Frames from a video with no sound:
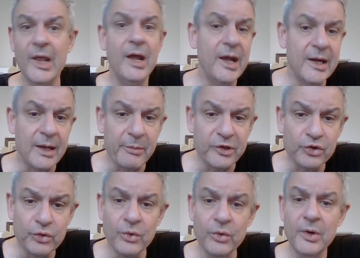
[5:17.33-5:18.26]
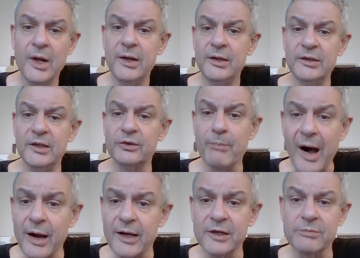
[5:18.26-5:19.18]
And number two, that
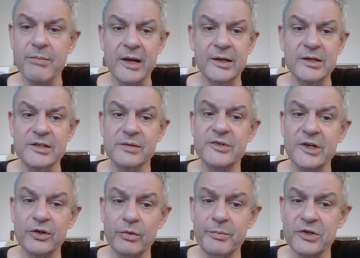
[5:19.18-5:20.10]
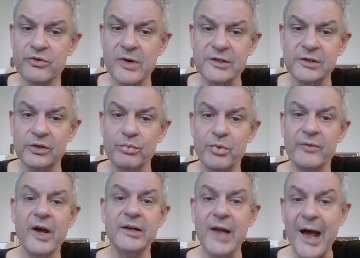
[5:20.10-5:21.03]
market mechanisms cannot be trusted to
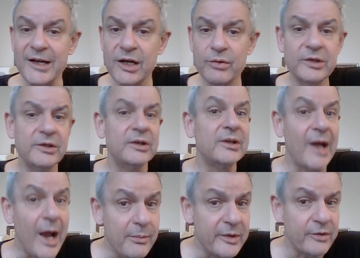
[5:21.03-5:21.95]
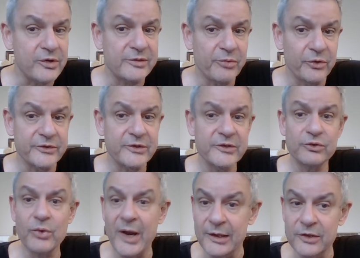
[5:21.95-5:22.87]
provide adequate and timely responses
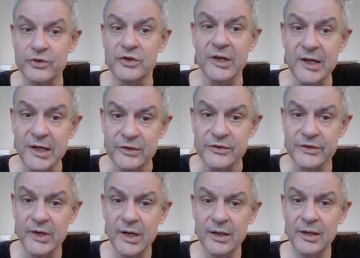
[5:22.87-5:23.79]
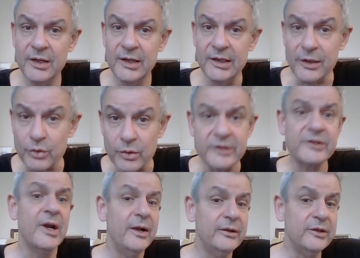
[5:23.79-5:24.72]
to energy needs. In other words,
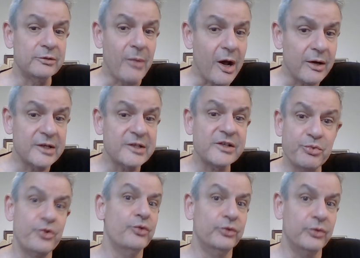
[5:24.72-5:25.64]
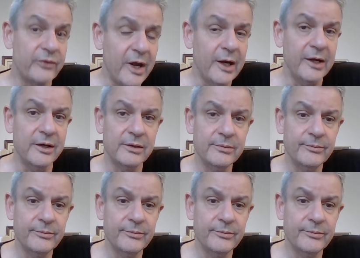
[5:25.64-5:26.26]
that markets are prone to failure.